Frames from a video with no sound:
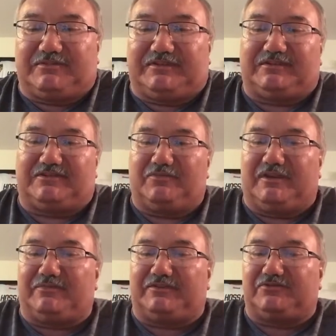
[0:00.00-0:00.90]
and
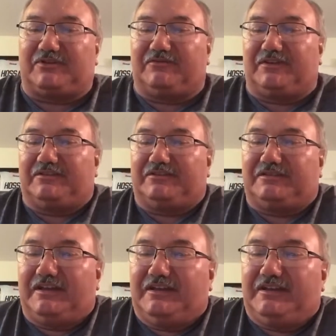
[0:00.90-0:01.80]
commitment to our
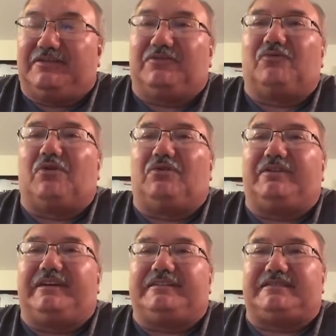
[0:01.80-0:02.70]
village in the role
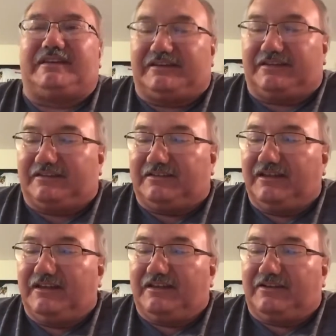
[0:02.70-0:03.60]
he has taken
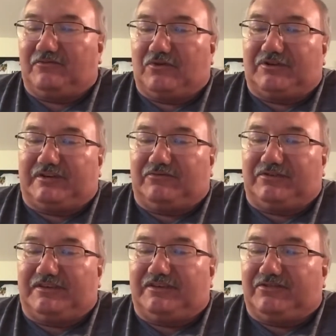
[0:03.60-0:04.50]
in working
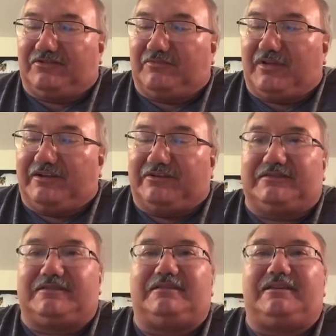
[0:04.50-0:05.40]
with the other
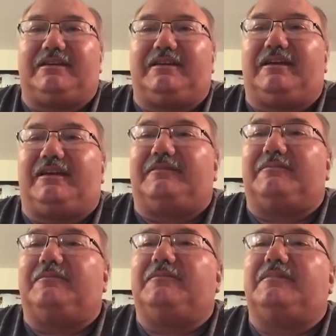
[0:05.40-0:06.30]
mayors
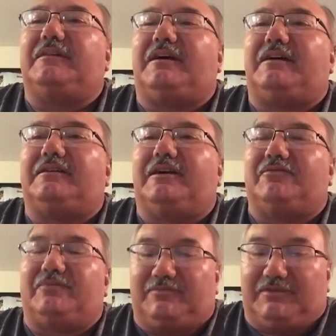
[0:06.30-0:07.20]
and
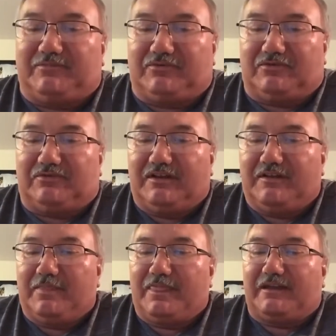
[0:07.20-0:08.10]
government people
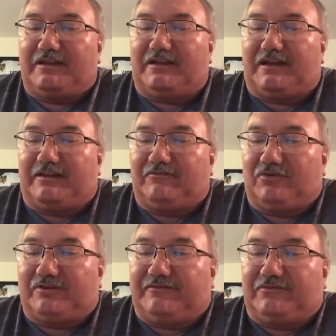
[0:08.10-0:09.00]
on
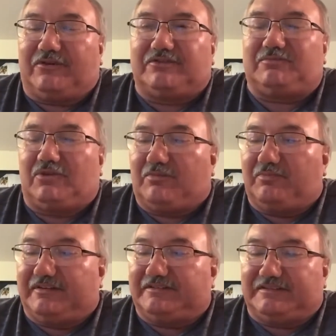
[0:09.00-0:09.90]
working for our small
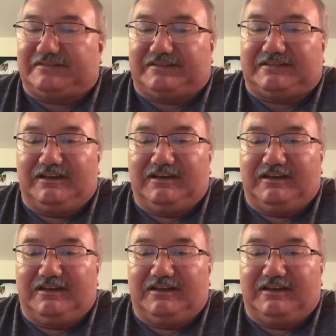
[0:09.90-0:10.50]
businesses